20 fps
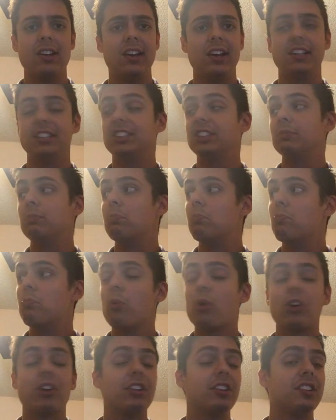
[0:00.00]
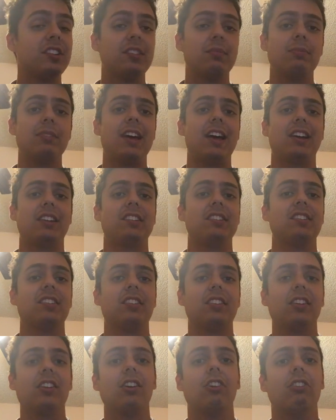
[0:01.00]
and just burdensome taxes
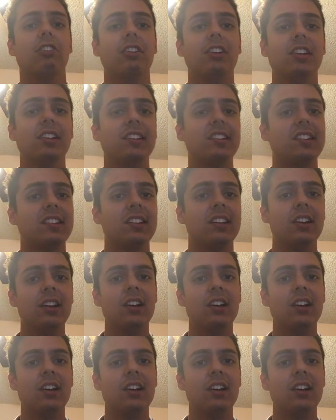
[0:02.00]
on the colonists.